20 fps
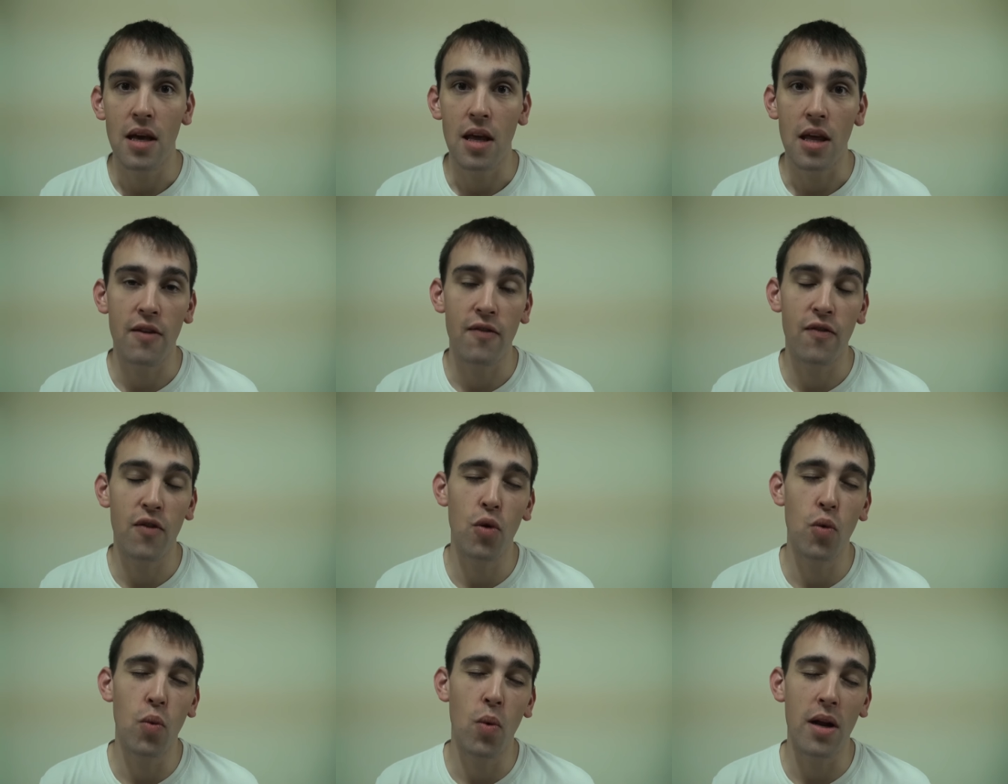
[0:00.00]

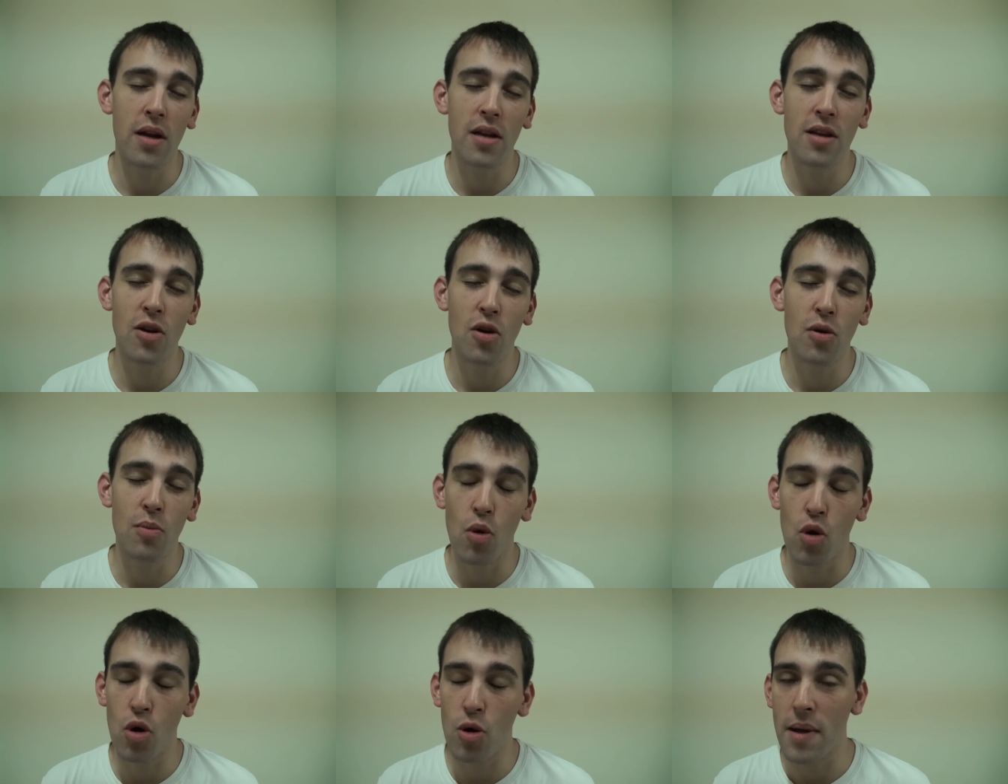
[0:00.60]
If you want to
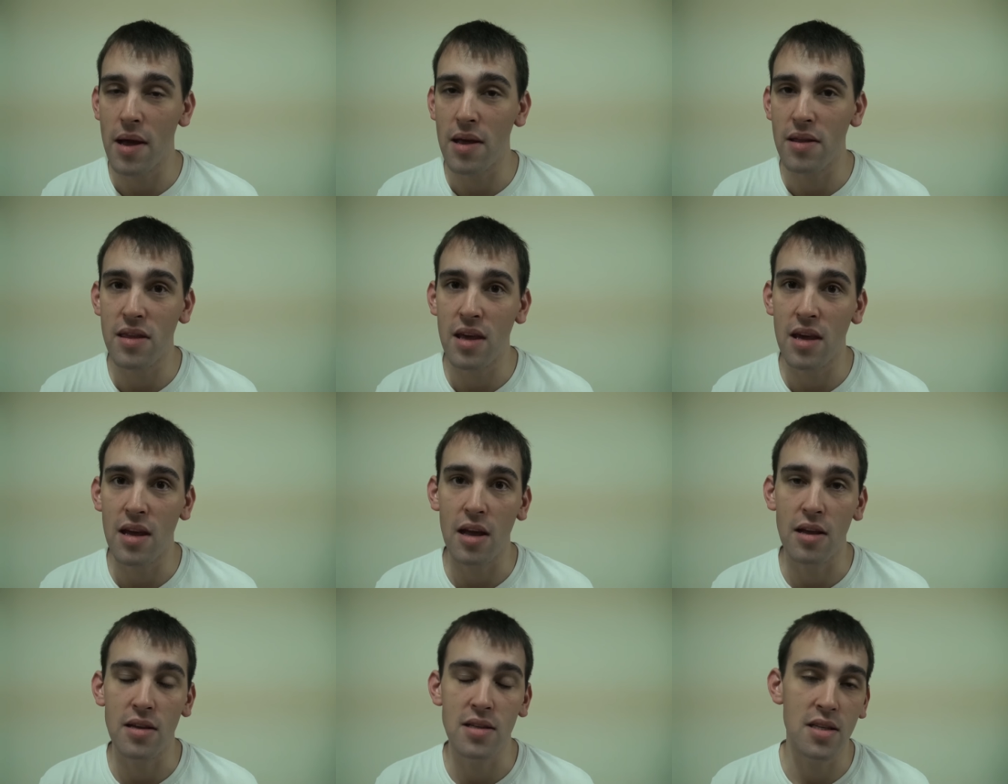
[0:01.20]
know more about
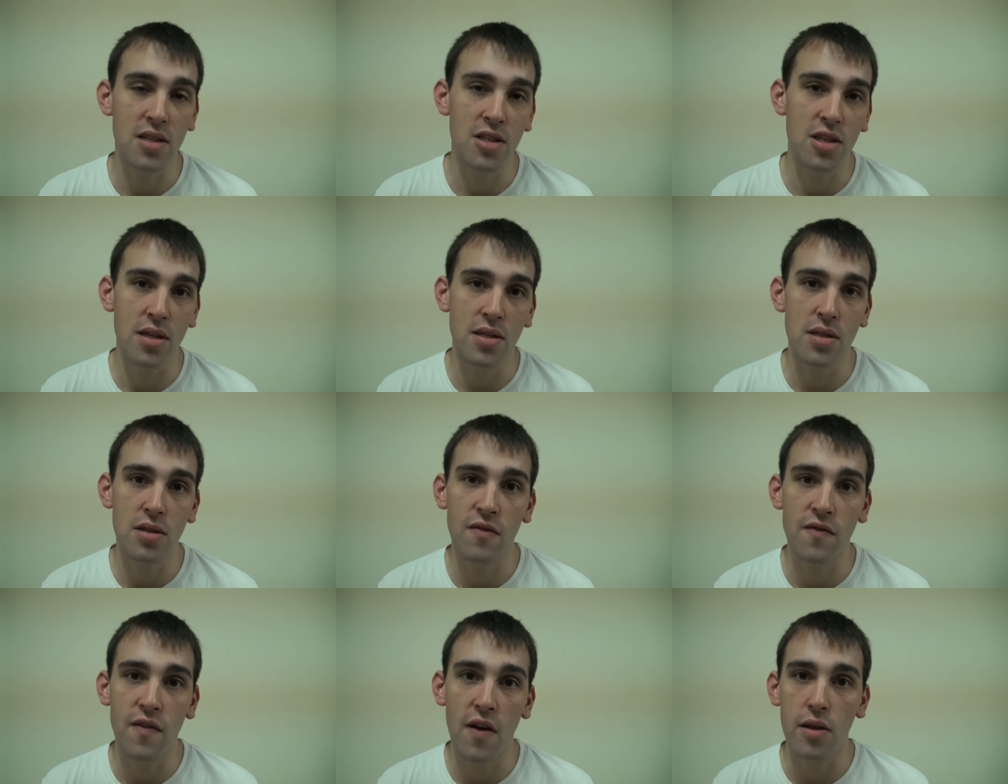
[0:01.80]
that, I
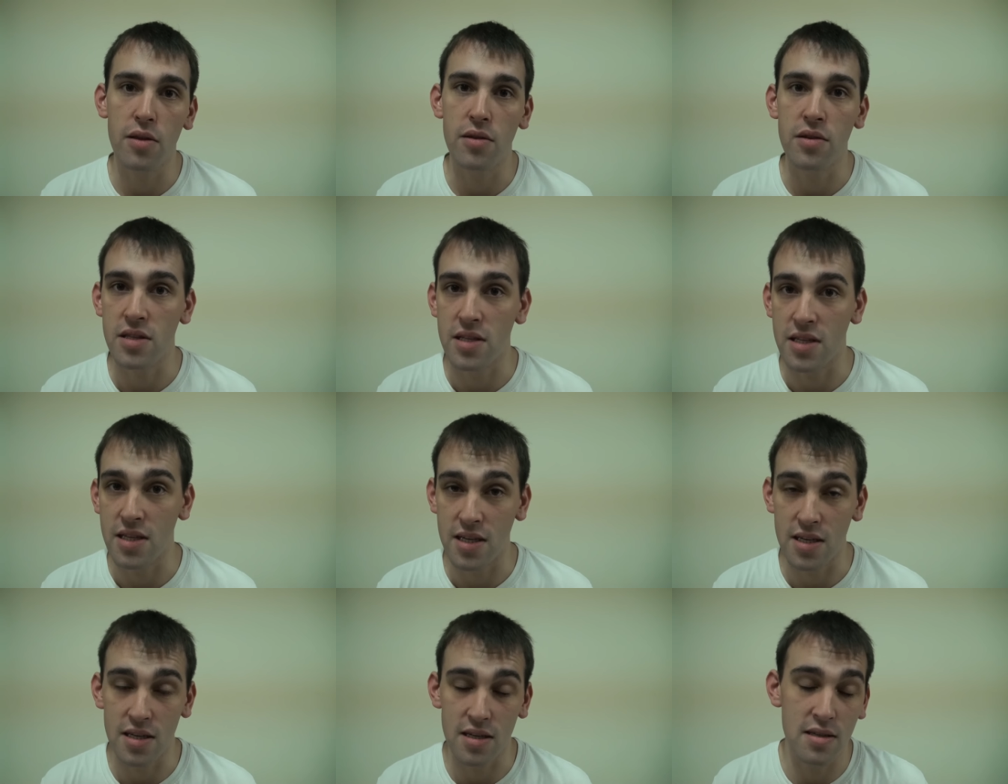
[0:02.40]
suggest you follow the,
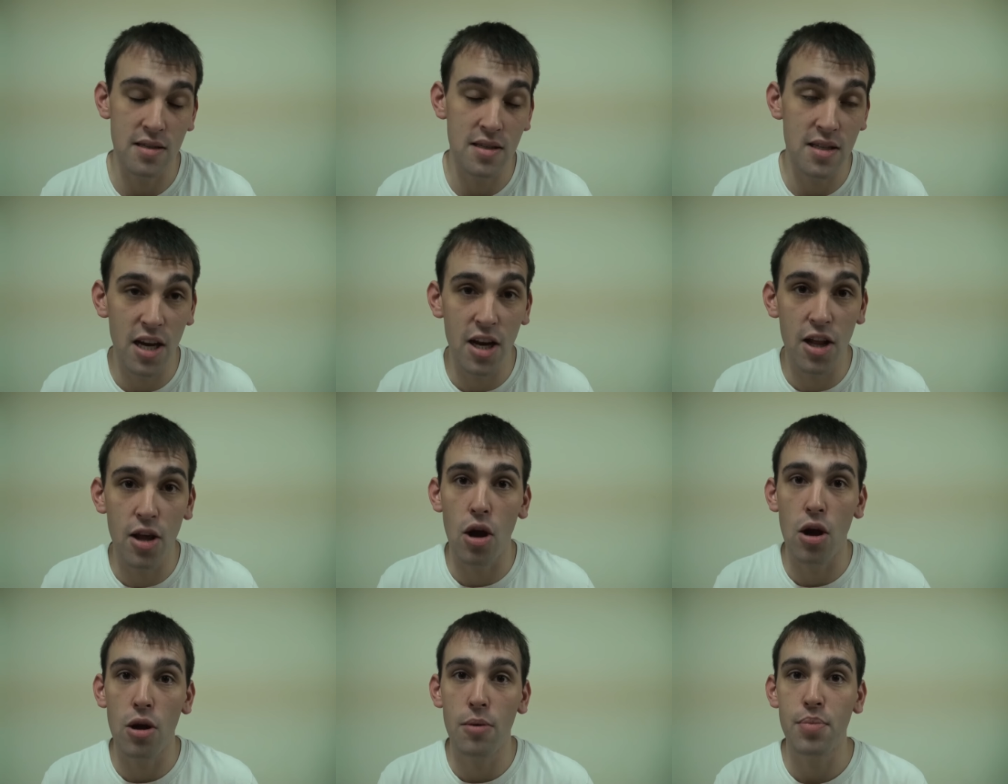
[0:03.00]
the
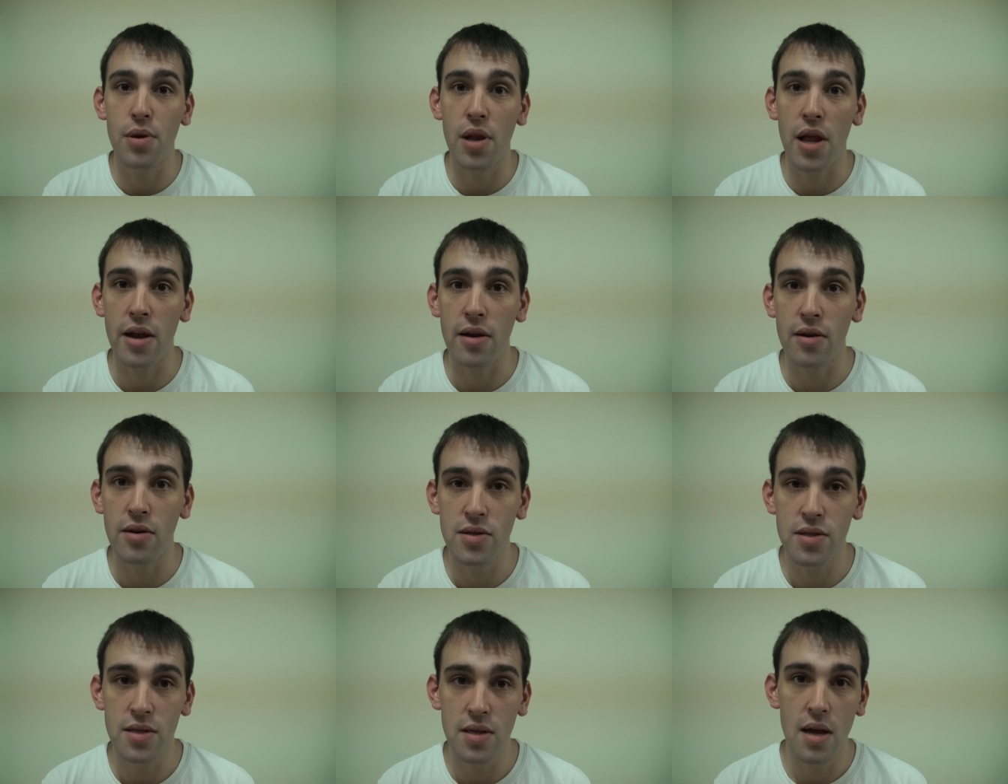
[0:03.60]
DDR
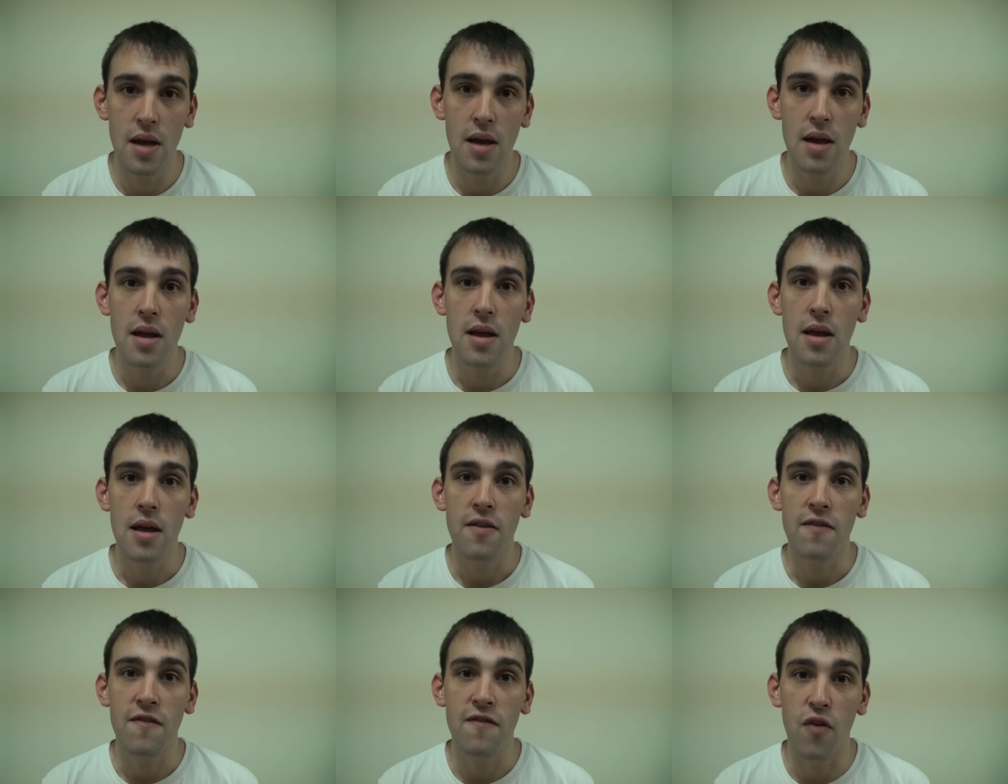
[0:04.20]
Players
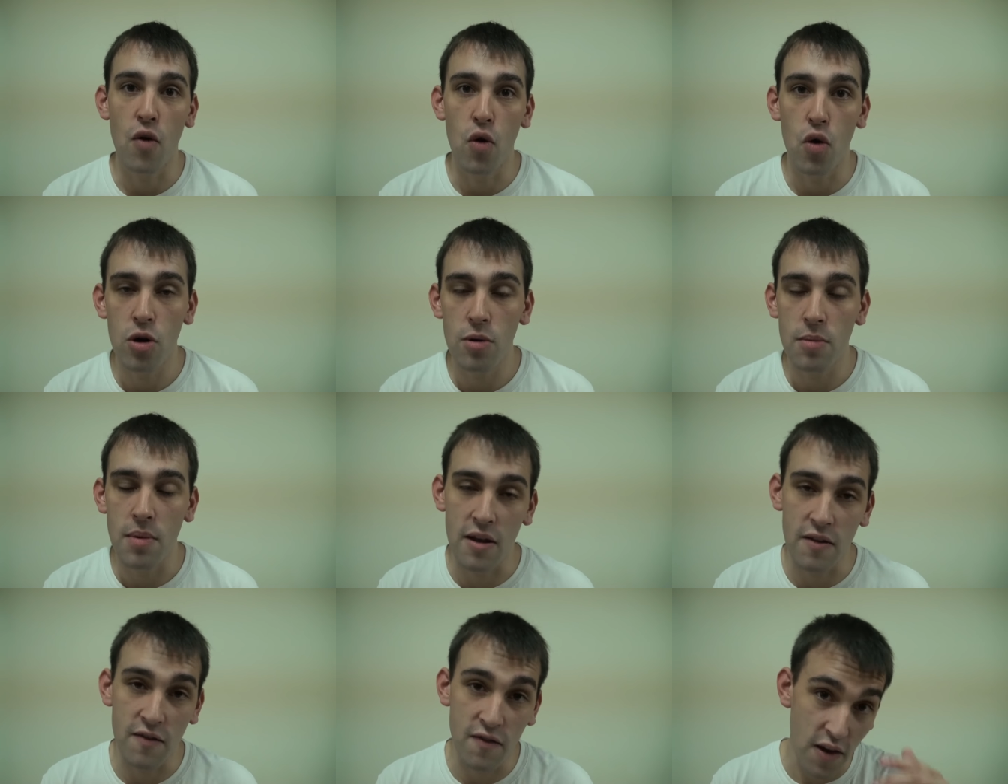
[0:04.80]

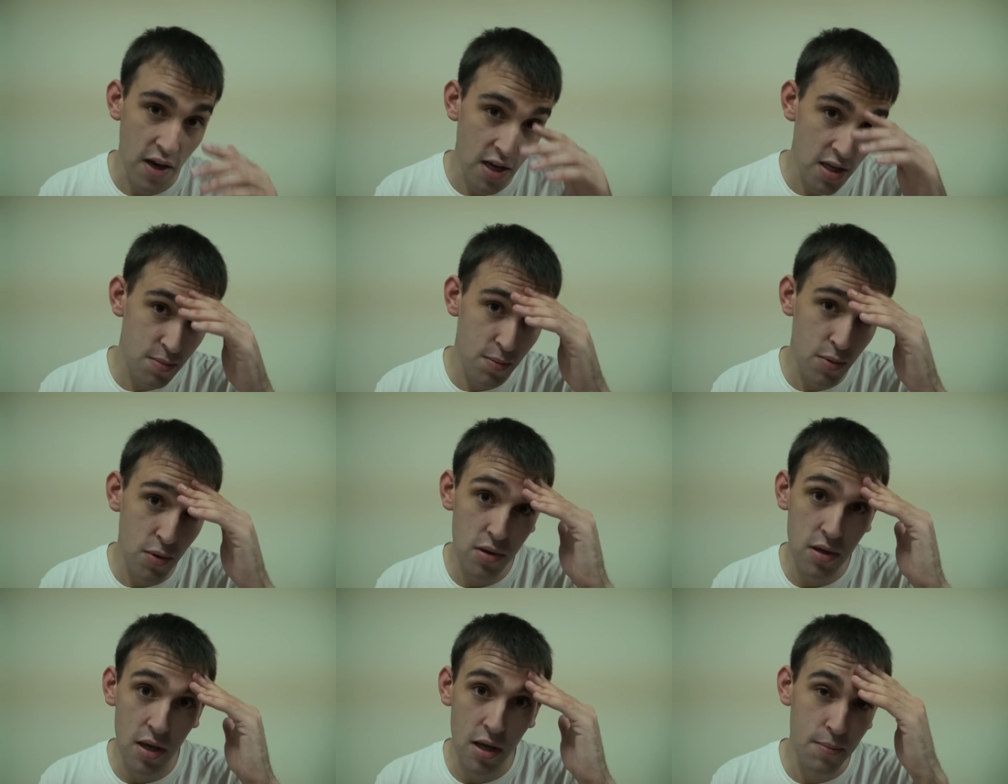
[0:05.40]
form on Facebook.